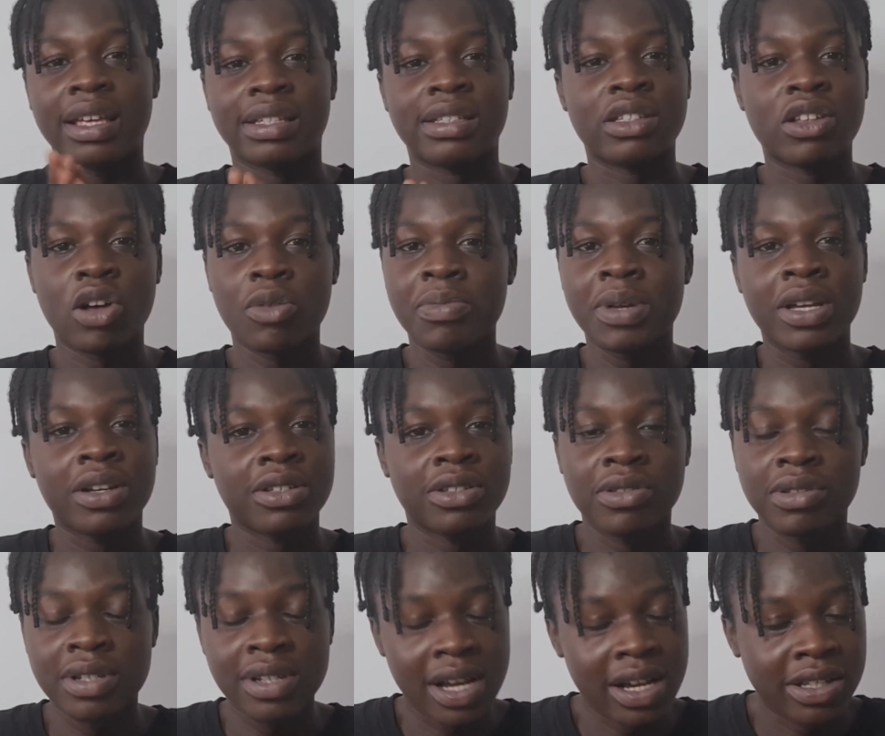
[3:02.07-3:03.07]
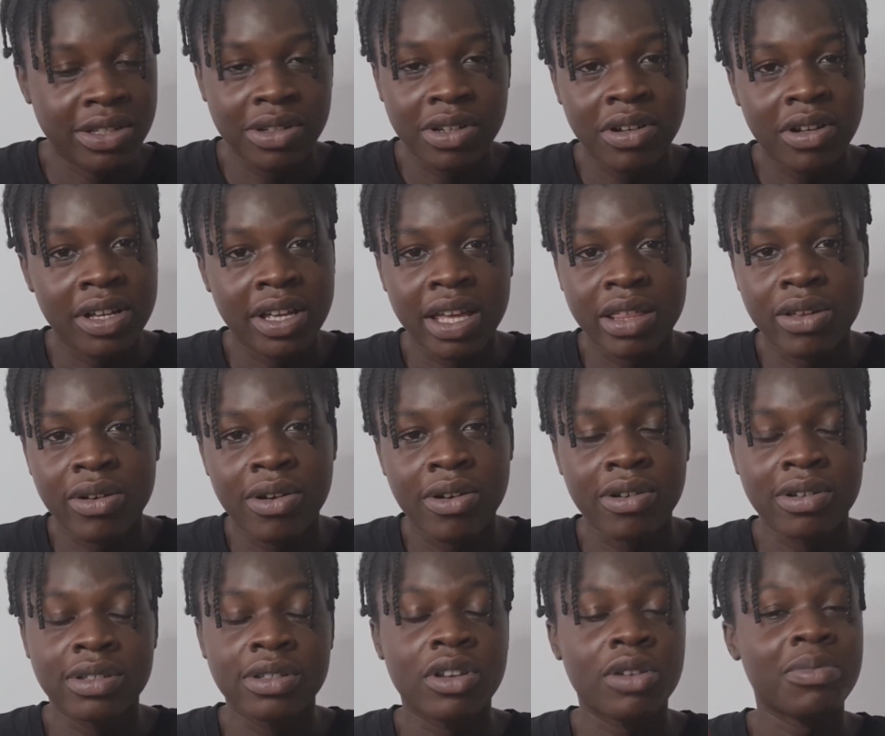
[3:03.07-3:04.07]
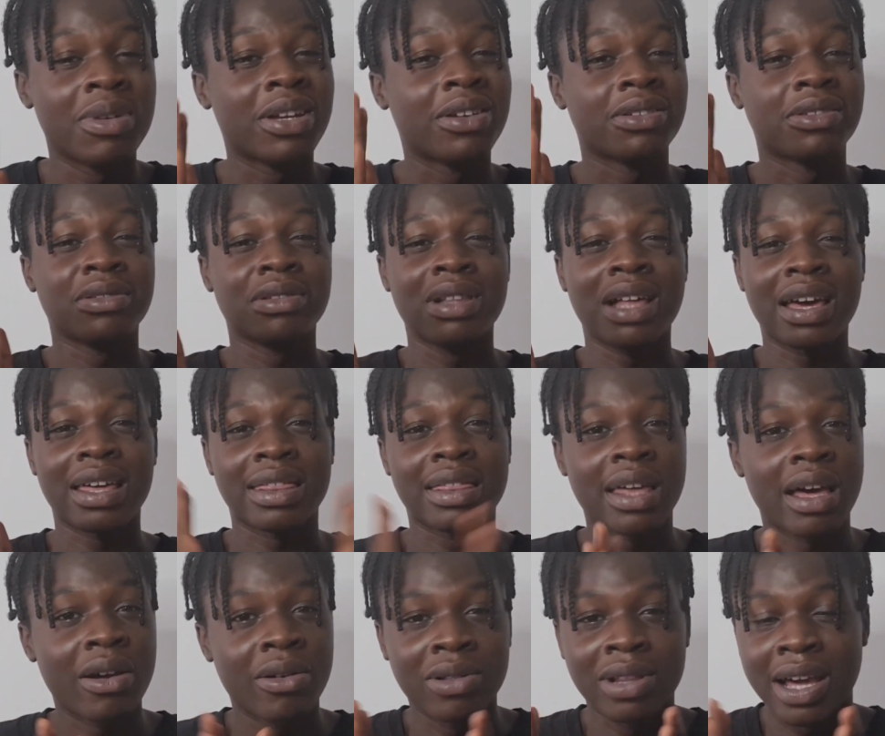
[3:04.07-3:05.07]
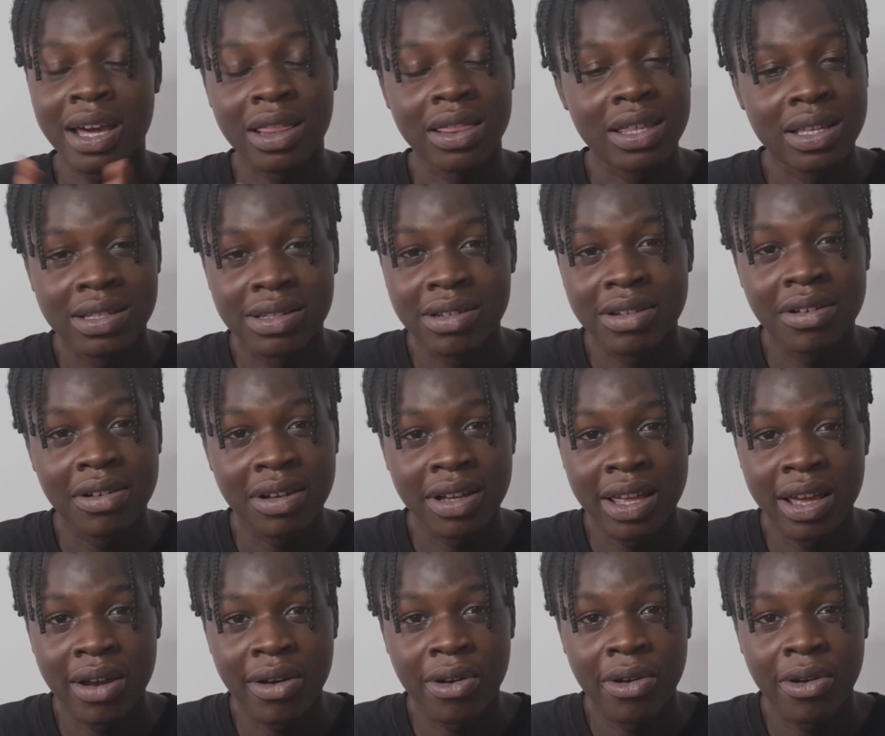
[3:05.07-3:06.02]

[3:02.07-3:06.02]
it's not because you're nice you're gonna get the girl, it's not because you're like that or like this you're gonna get